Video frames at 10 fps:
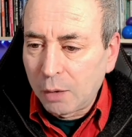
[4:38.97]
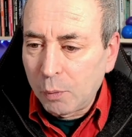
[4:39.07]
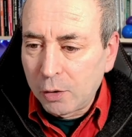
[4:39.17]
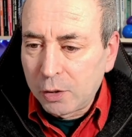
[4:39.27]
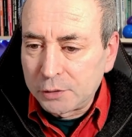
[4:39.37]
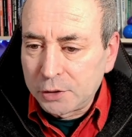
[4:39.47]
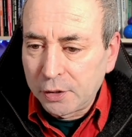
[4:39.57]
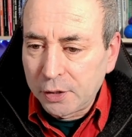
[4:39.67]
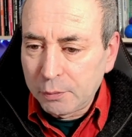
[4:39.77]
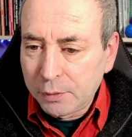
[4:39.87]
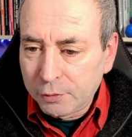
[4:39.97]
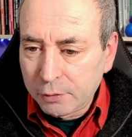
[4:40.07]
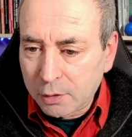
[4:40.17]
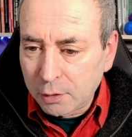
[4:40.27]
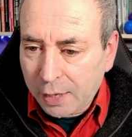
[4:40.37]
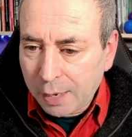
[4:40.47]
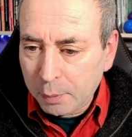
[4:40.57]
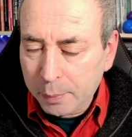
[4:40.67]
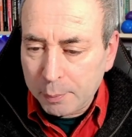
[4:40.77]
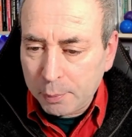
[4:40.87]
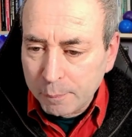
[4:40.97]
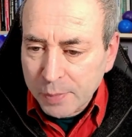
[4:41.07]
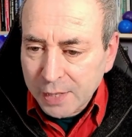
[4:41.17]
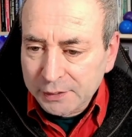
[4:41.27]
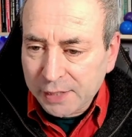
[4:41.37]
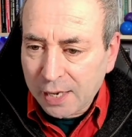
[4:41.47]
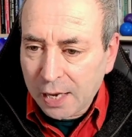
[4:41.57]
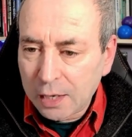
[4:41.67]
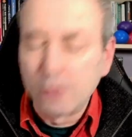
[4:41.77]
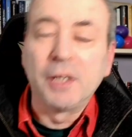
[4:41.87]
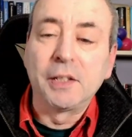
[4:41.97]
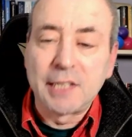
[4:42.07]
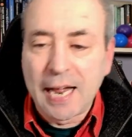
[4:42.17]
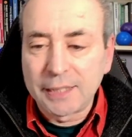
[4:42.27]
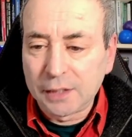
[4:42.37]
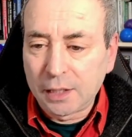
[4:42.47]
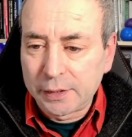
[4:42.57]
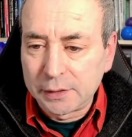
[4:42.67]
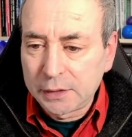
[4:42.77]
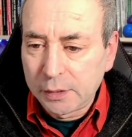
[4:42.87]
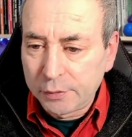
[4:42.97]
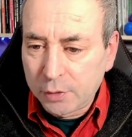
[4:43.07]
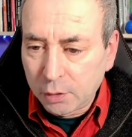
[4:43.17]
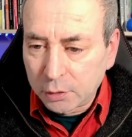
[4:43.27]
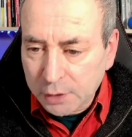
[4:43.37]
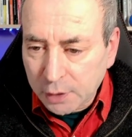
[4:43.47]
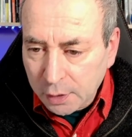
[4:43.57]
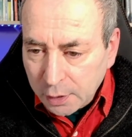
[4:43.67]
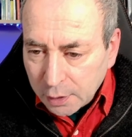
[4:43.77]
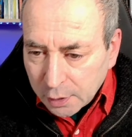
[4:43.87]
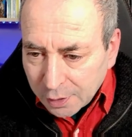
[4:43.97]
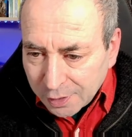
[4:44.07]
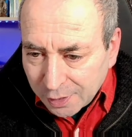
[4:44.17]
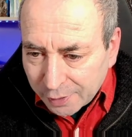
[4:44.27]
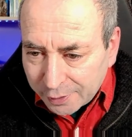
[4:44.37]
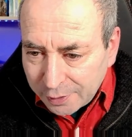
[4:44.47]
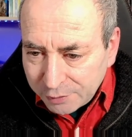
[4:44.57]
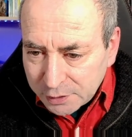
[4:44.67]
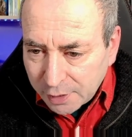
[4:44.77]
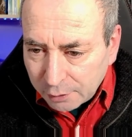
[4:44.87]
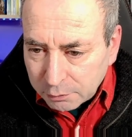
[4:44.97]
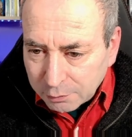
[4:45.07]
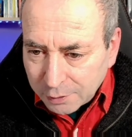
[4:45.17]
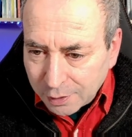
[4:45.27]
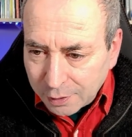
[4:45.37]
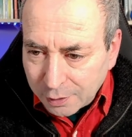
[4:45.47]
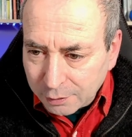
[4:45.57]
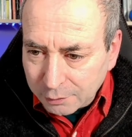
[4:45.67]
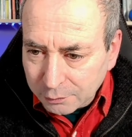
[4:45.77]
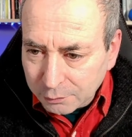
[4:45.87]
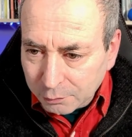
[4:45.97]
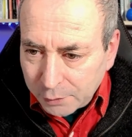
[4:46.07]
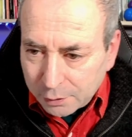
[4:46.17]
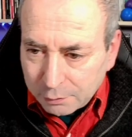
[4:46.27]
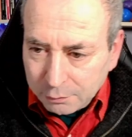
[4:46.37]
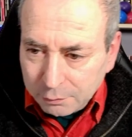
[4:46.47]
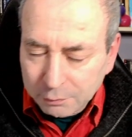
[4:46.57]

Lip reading: welcome to you. We've already got a couple of people said hello in the chat. I can see we've got, I can never tell with